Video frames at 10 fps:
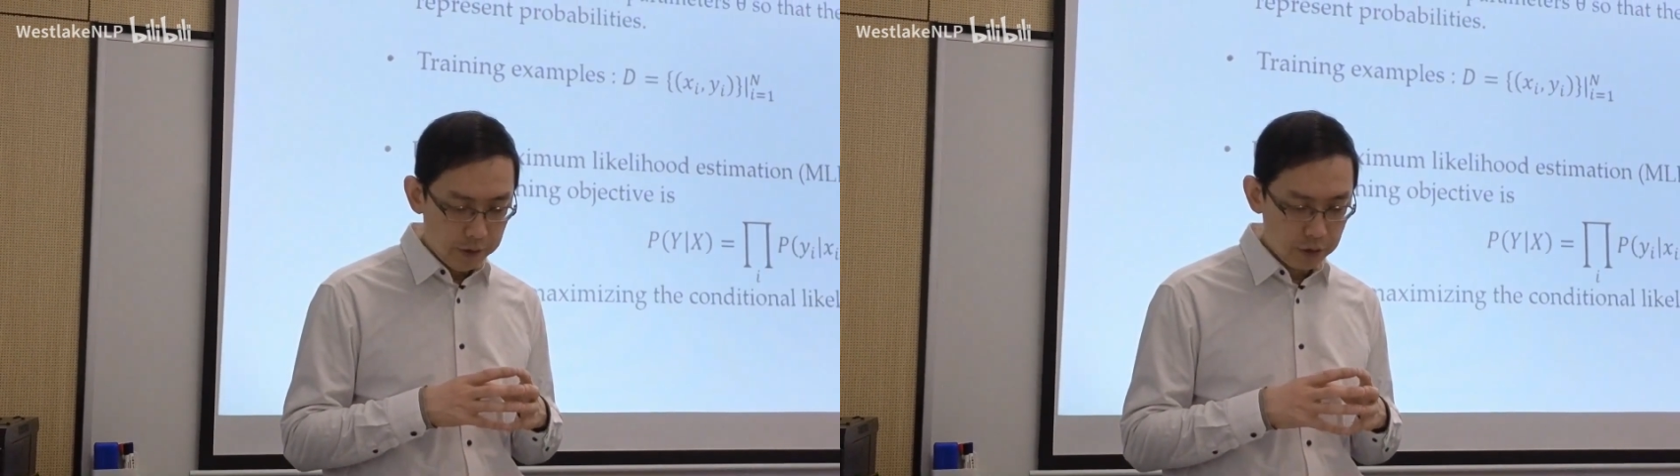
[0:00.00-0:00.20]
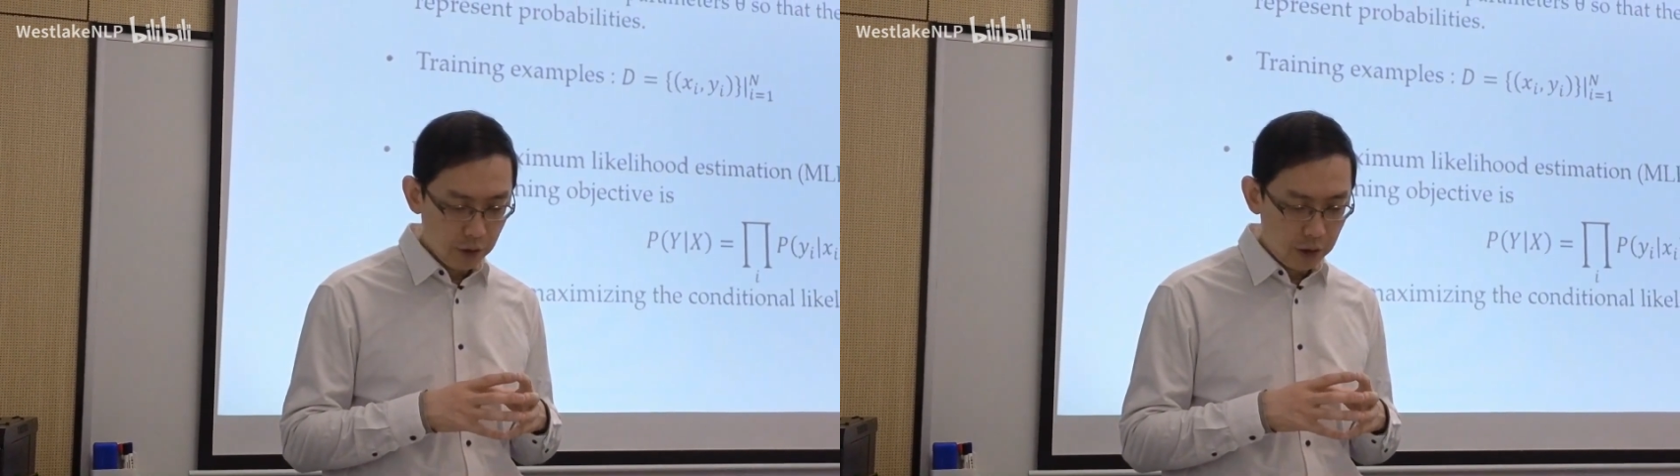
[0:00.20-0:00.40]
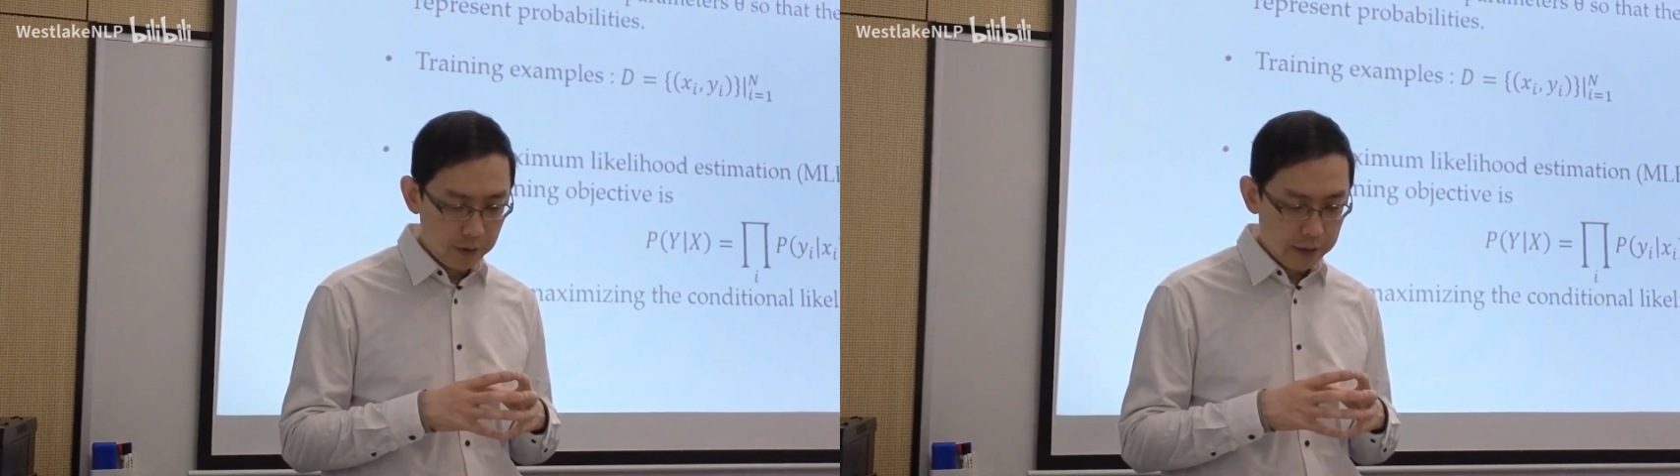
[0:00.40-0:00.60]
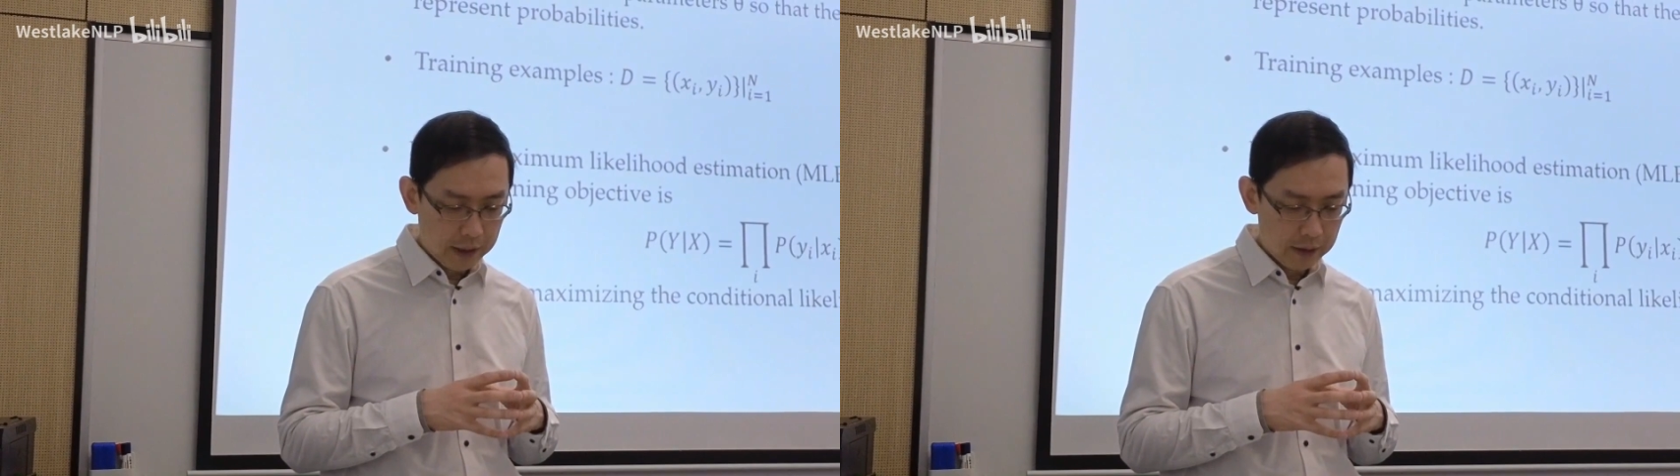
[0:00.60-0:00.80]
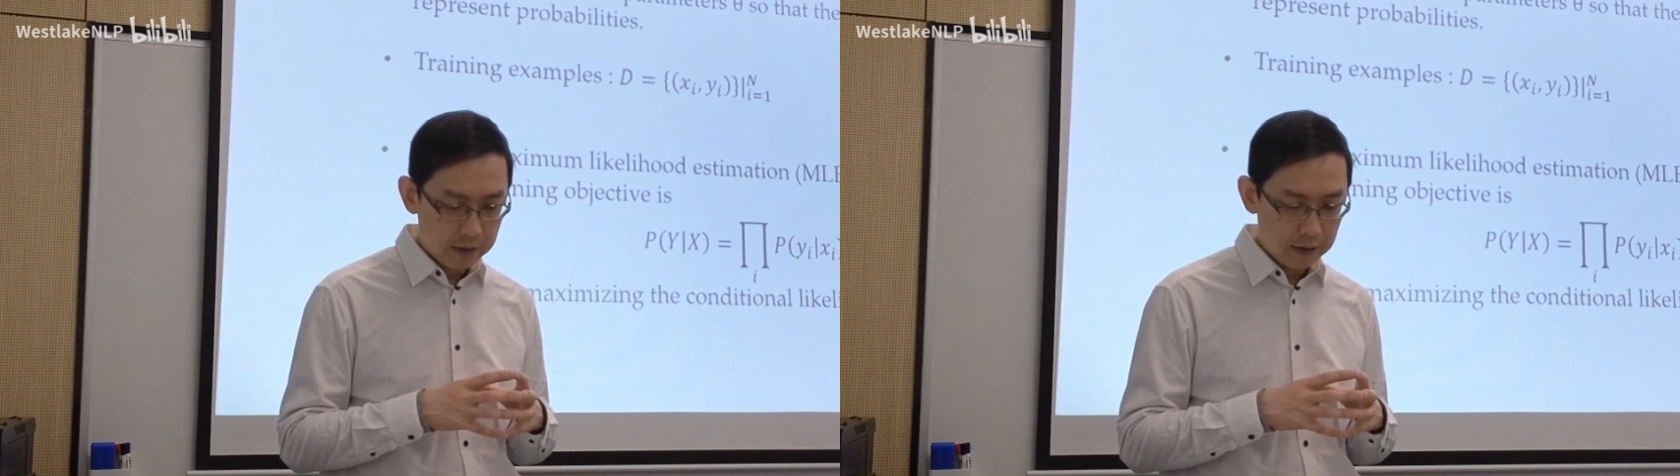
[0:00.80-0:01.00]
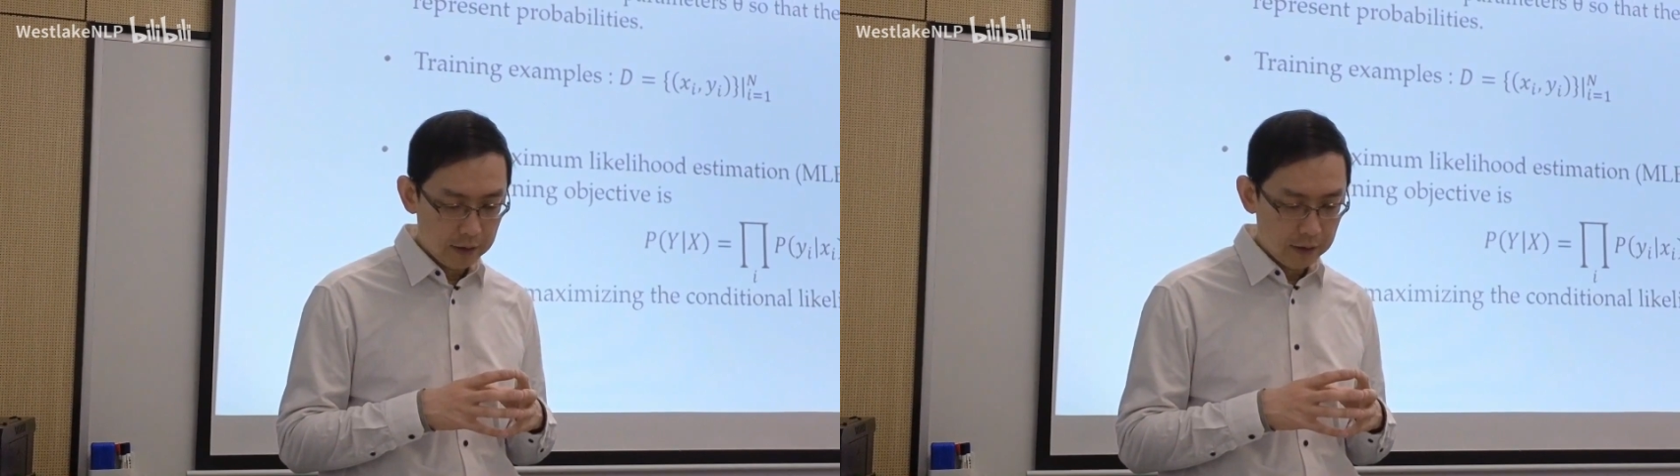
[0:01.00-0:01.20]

saw that